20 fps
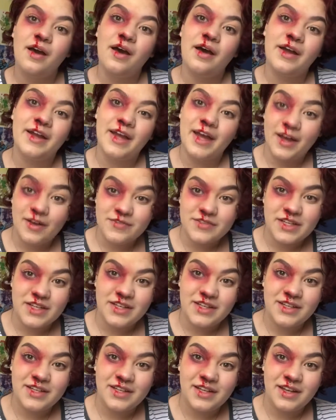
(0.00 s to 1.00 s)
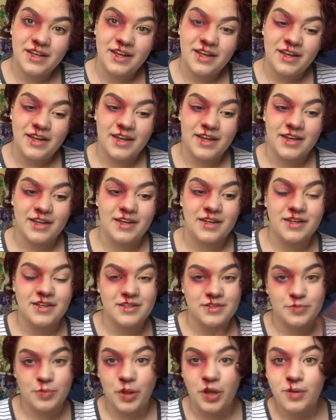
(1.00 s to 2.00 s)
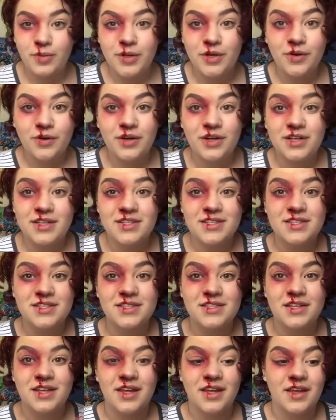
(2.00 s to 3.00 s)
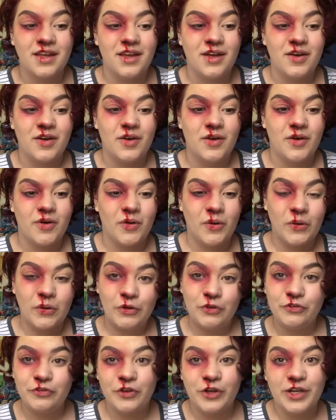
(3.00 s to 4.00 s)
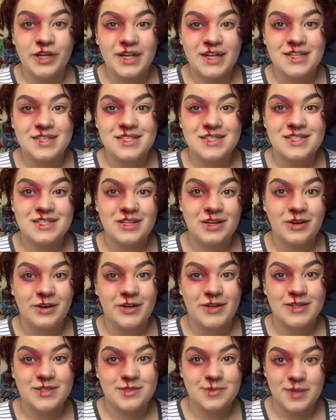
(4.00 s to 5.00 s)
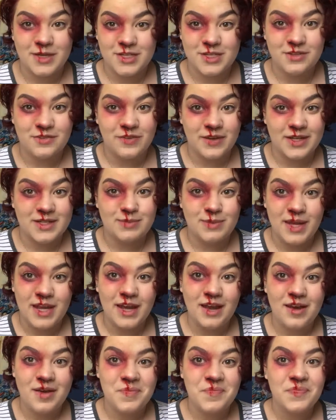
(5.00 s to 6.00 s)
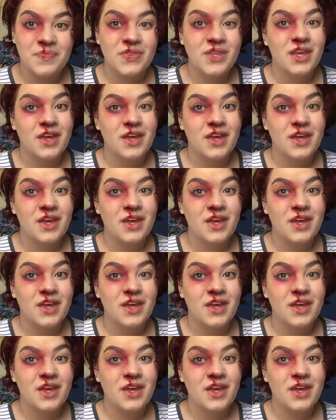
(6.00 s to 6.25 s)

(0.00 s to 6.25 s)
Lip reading: I have done a diploma course all focused on special effects makeup,